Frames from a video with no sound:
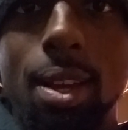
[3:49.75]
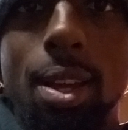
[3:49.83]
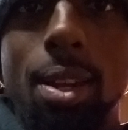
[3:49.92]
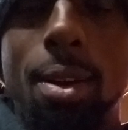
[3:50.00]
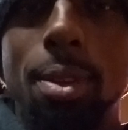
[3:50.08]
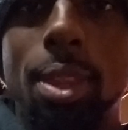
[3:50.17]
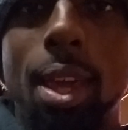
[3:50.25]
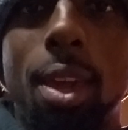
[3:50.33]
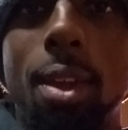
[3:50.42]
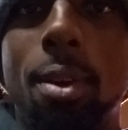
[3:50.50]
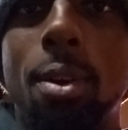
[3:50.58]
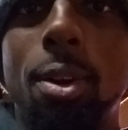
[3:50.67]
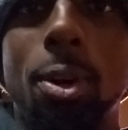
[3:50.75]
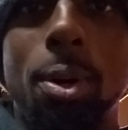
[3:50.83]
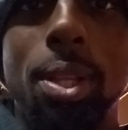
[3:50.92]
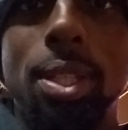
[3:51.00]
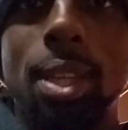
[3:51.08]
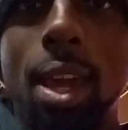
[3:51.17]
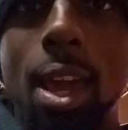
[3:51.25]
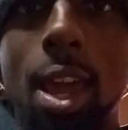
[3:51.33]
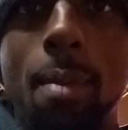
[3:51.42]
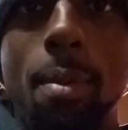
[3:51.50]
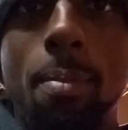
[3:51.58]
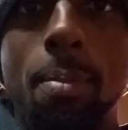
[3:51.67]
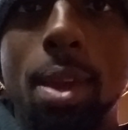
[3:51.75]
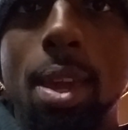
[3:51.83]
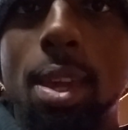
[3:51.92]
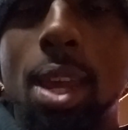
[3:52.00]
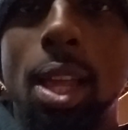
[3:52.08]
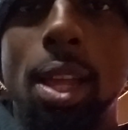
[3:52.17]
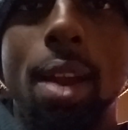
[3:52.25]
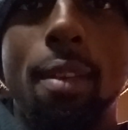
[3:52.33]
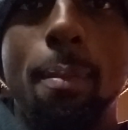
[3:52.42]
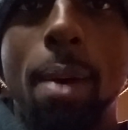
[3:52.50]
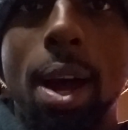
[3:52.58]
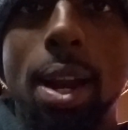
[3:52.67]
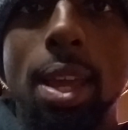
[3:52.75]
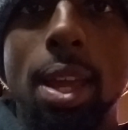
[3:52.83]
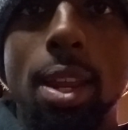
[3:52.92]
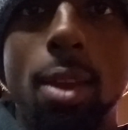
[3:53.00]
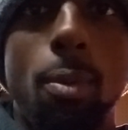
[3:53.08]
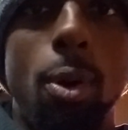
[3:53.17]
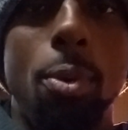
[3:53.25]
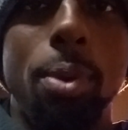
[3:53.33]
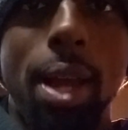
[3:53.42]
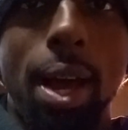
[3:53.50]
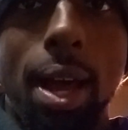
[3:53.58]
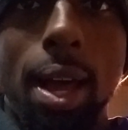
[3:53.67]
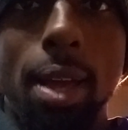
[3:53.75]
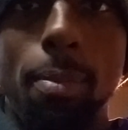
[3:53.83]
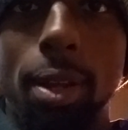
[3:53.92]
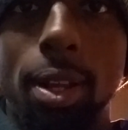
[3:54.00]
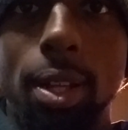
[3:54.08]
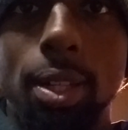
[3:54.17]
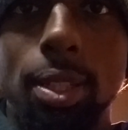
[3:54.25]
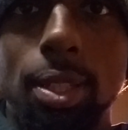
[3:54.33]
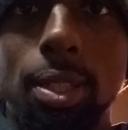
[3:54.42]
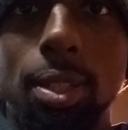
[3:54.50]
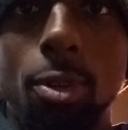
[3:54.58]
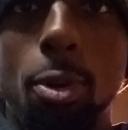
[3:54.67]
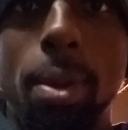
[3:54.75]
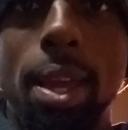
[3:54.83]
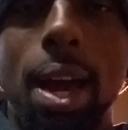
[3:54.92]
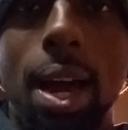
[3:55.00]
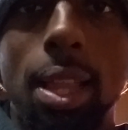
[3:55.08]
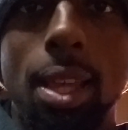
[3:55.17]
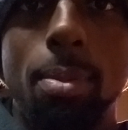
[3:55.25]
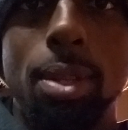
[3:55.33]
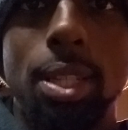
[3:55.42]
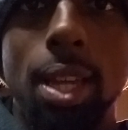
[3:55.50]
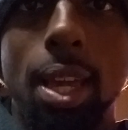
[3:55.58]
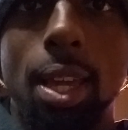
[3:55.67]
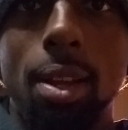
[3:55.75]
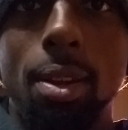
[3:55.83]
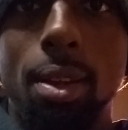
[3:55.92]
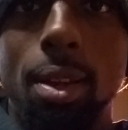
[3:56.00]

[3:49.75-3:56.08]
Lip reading: Don't think you're gonna go in this game and be killing everybody and you won't die, because you will be highly mistaken